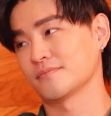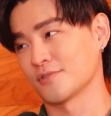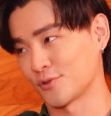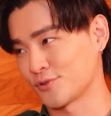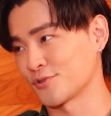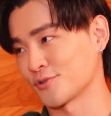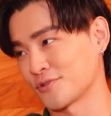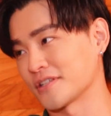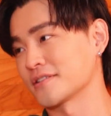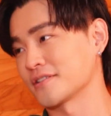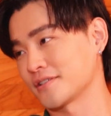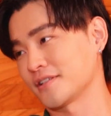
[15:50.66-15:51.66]
also
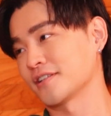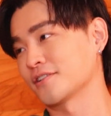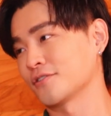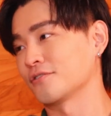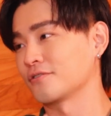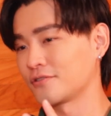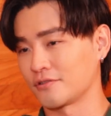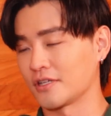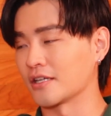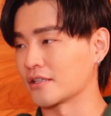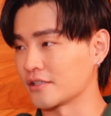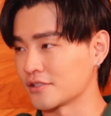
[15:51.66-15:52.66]
transitioning to
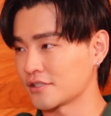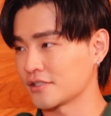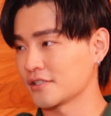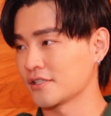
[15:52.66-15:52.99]
English.